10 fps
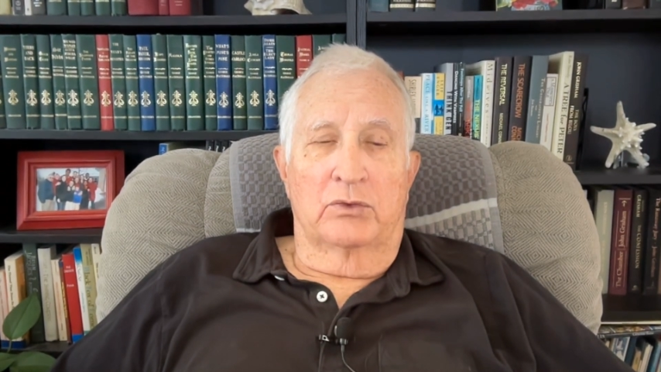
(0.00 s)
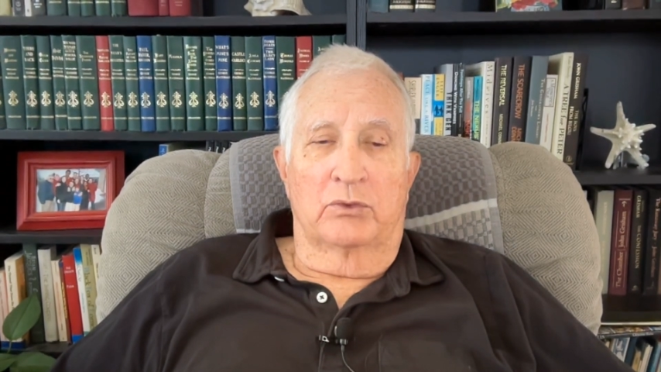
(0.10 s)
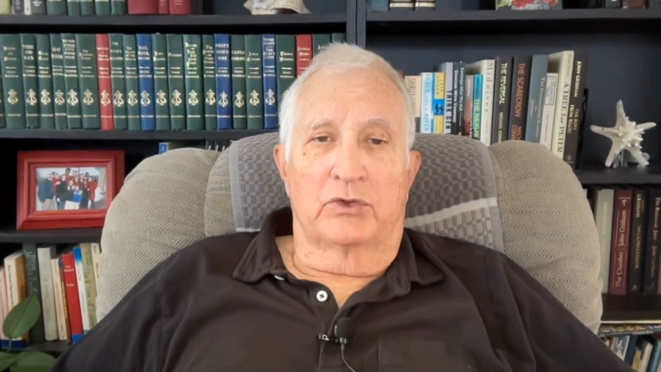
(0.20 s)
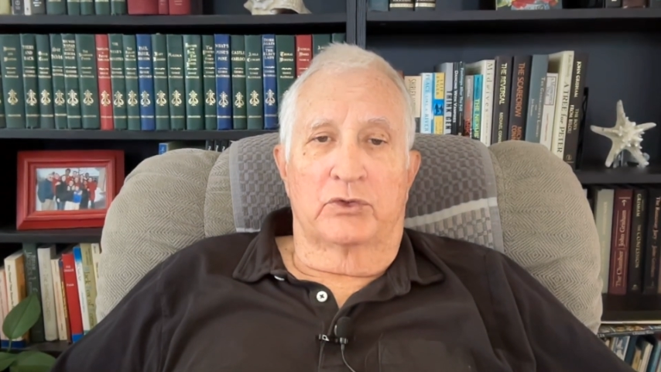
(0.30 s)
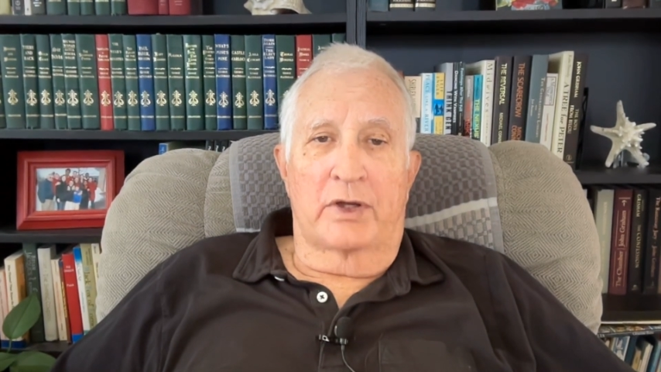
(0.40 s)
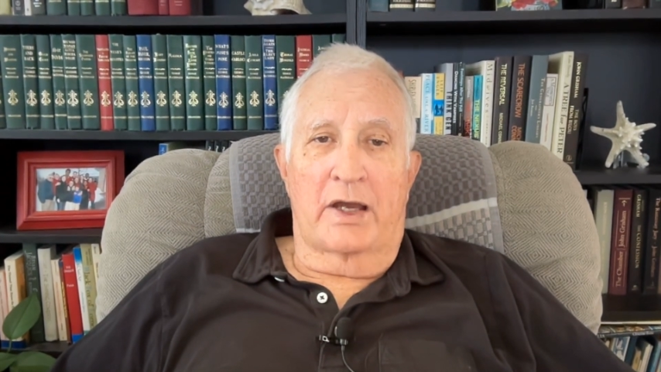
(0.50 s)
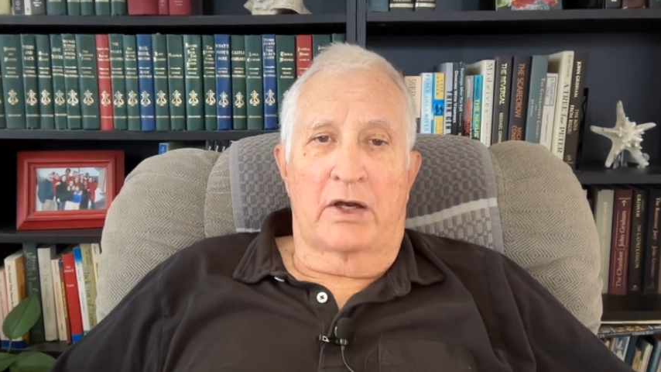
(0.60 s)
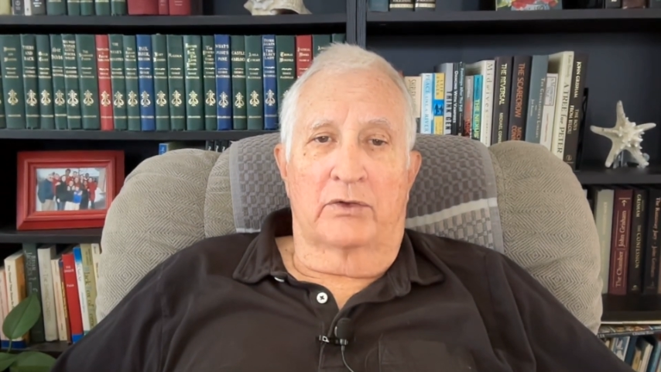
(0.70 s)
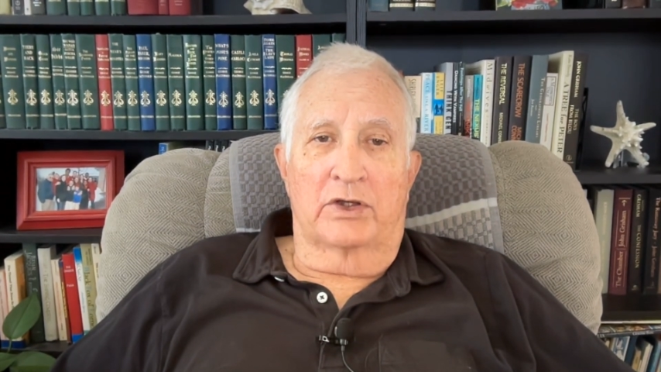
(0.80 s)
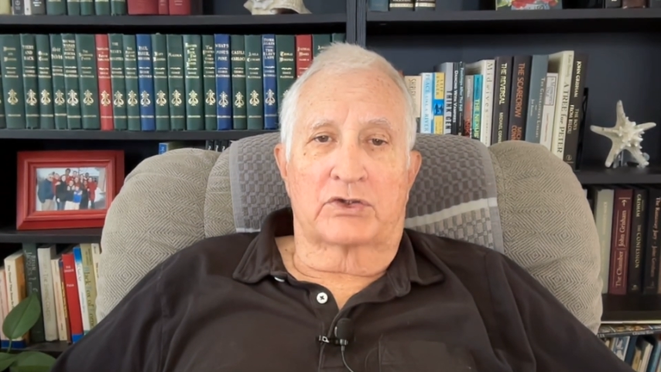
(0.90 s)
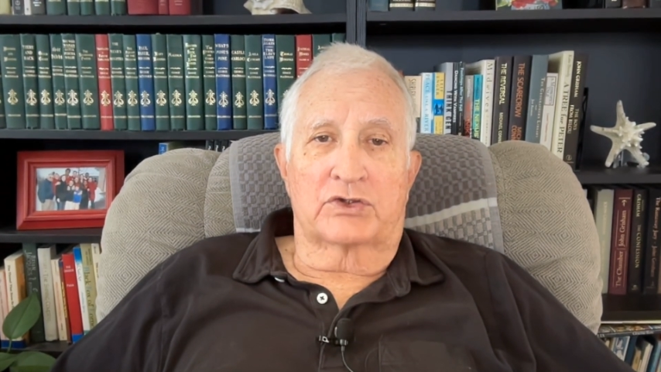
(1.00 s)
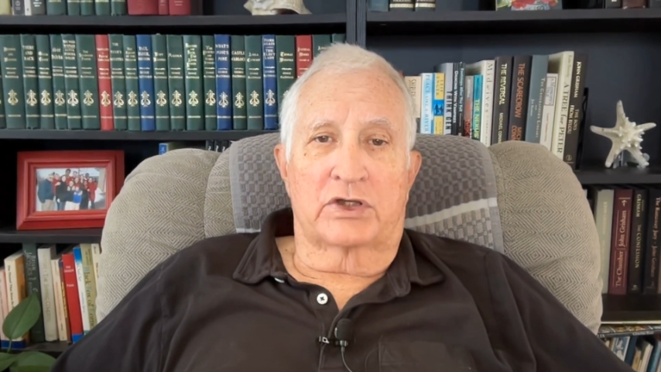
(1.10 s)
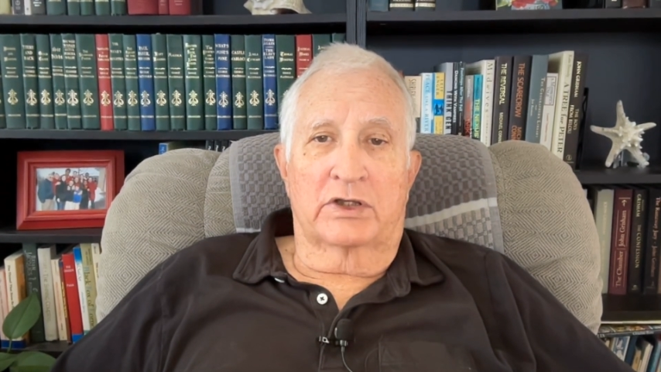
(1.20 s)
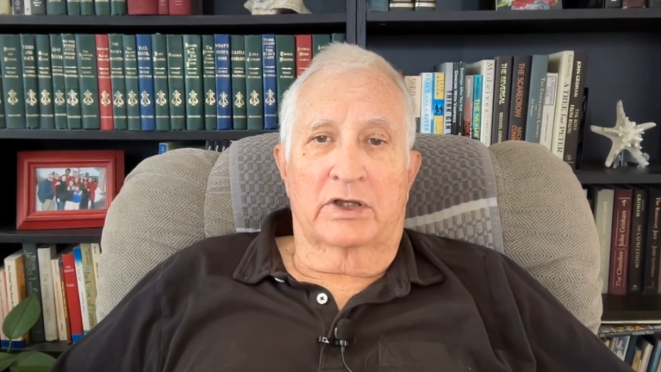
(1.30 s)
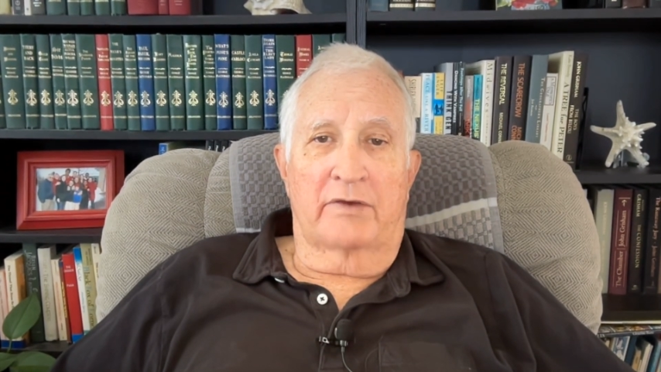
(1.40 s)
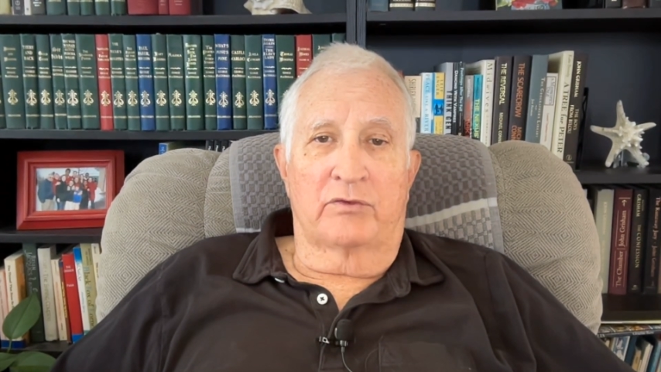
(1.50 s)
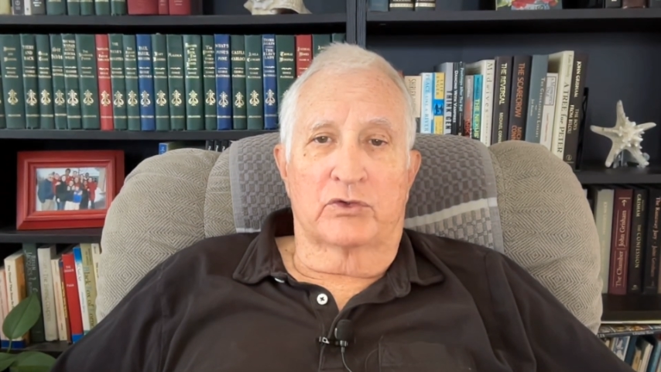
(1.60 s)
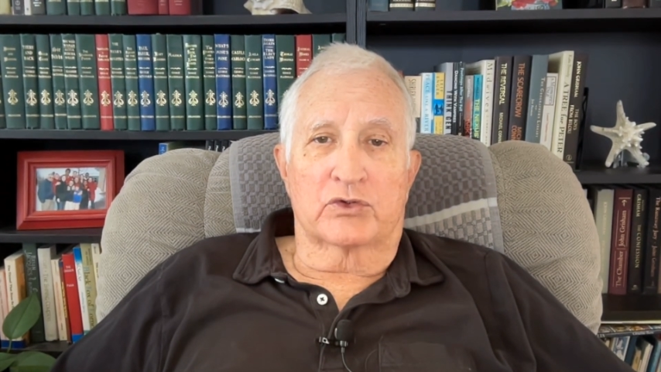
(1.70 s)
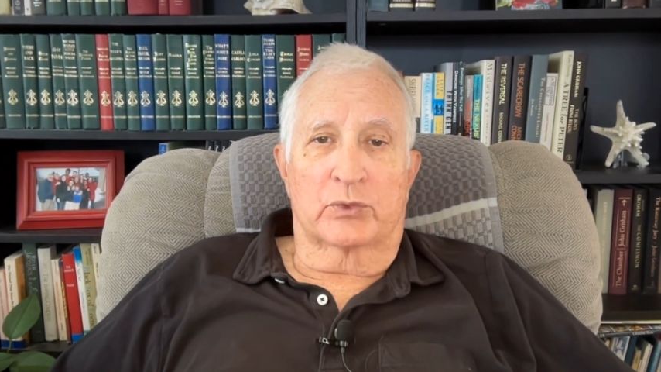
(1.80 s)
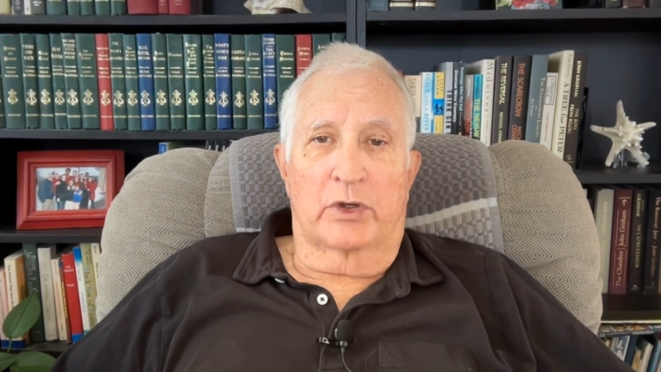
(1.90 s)
would drown as sea
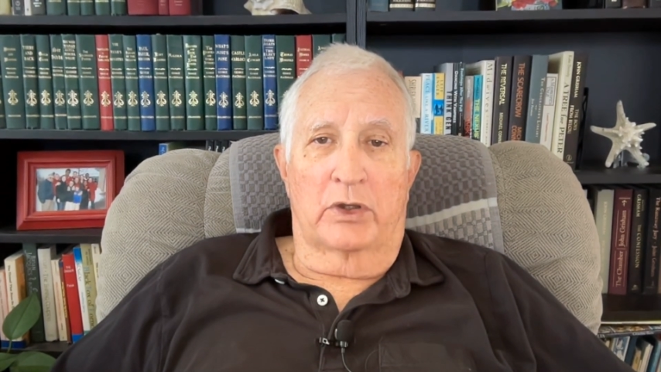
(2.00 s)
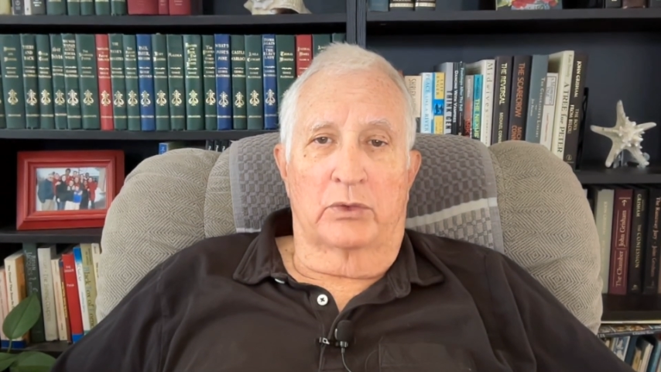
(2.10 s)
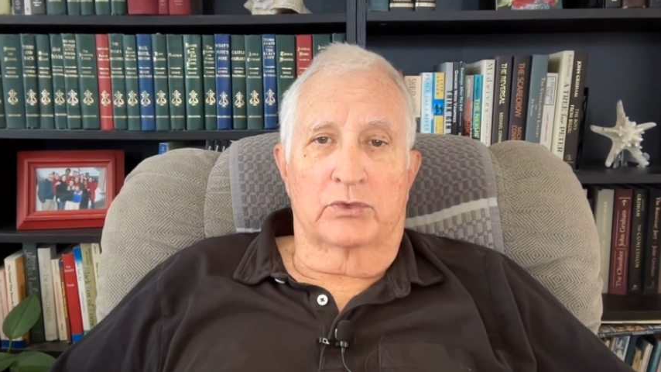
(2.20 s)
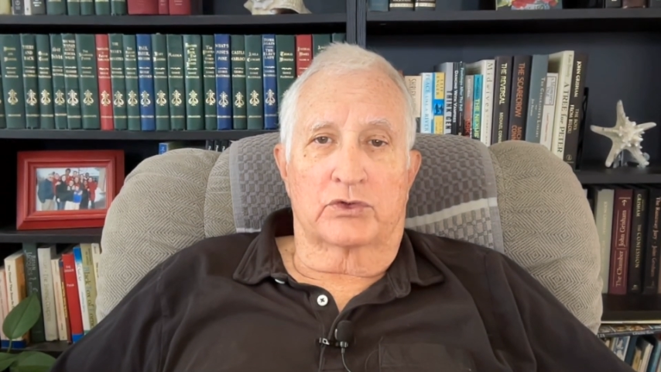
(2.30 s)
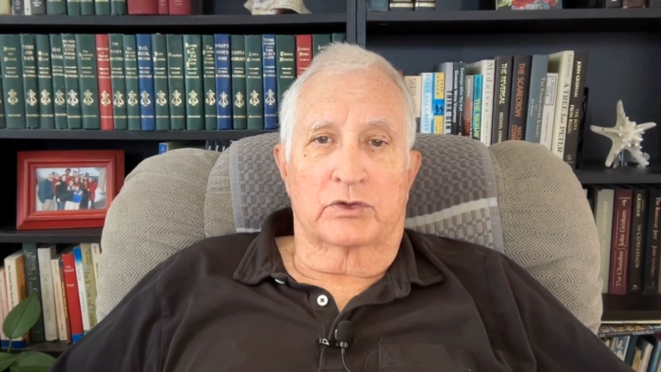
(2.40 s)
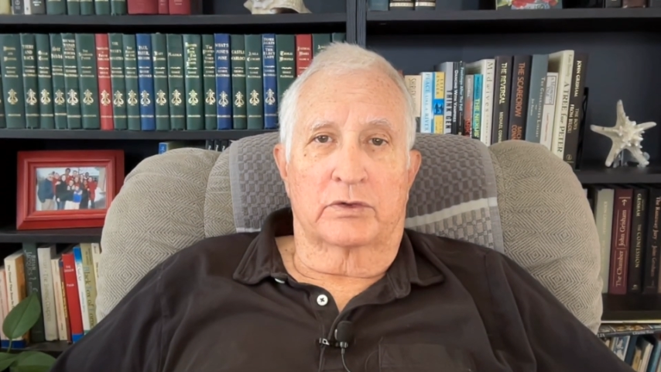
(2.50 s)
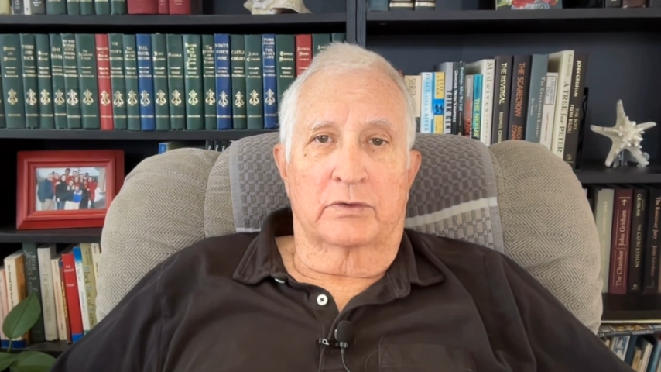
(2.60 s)
levels rose."